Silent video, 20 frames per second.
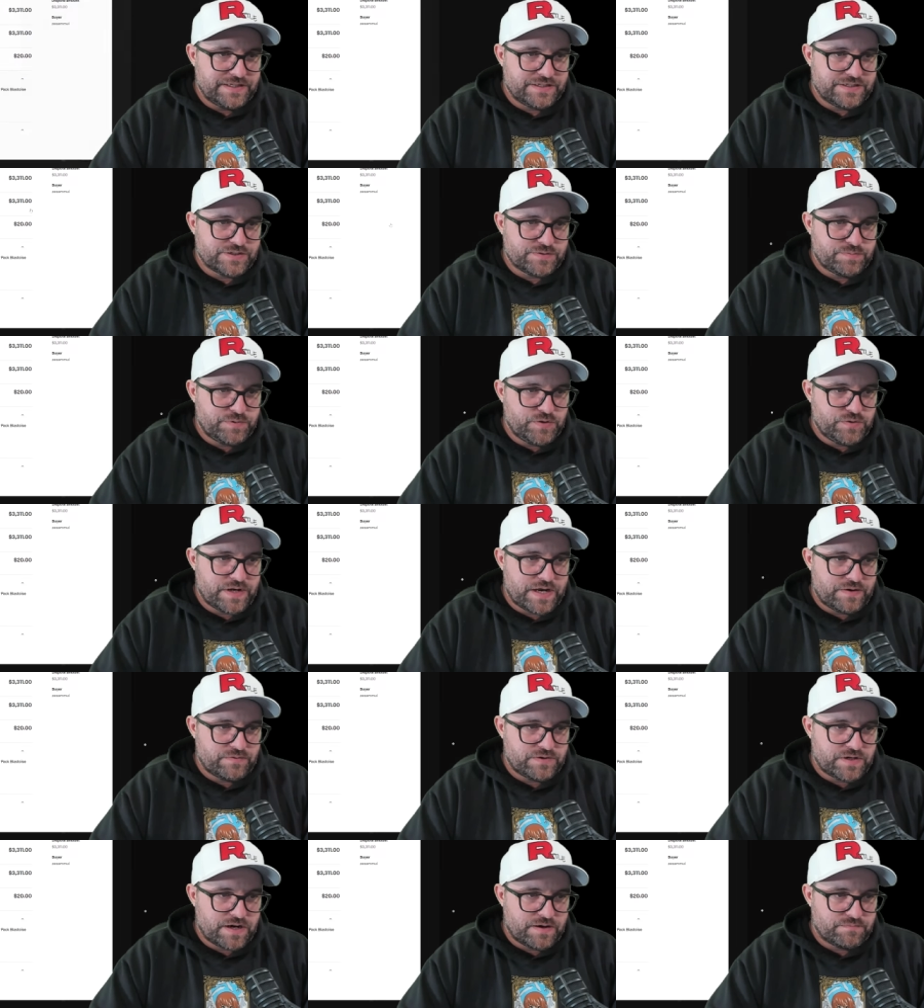dispute
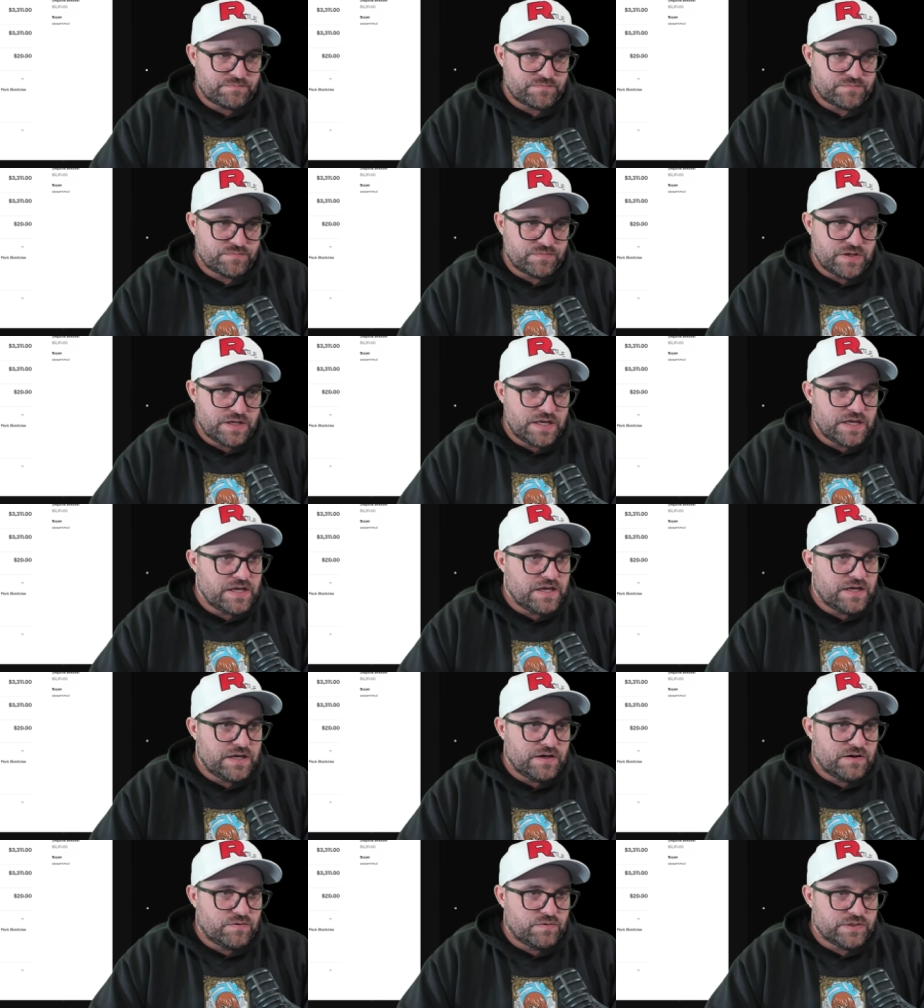outcome,
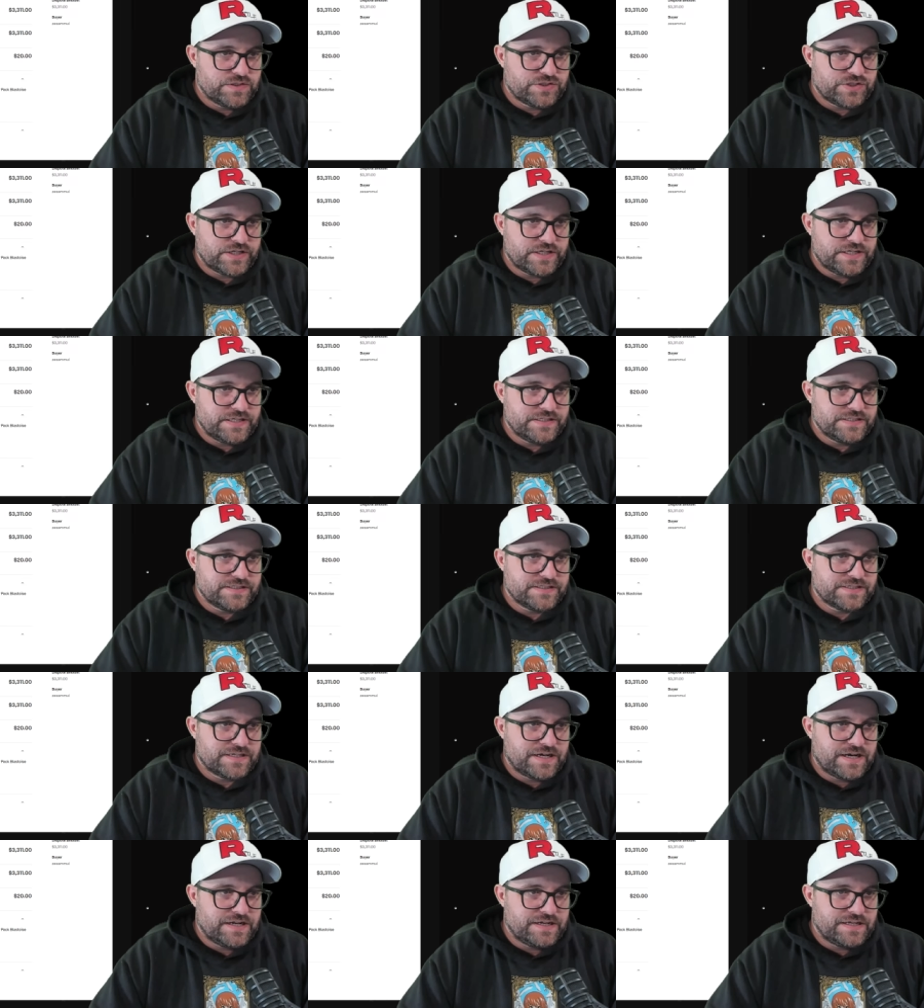which is
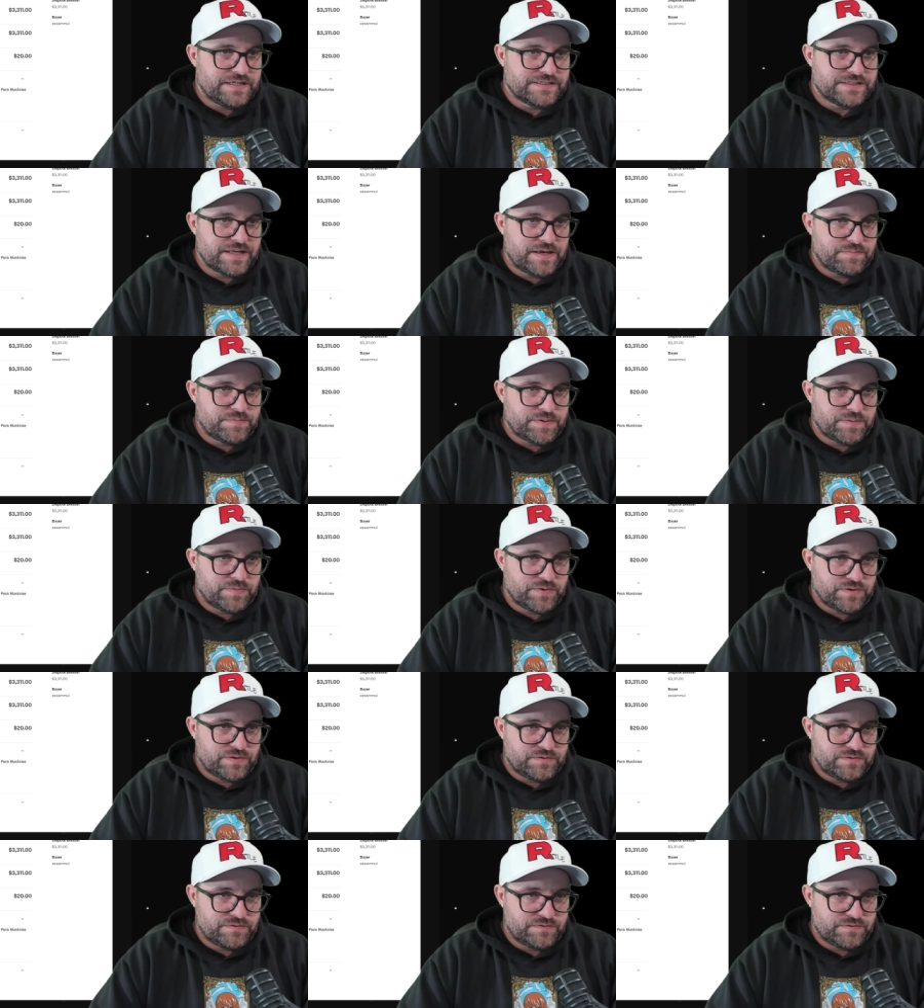unacceptable.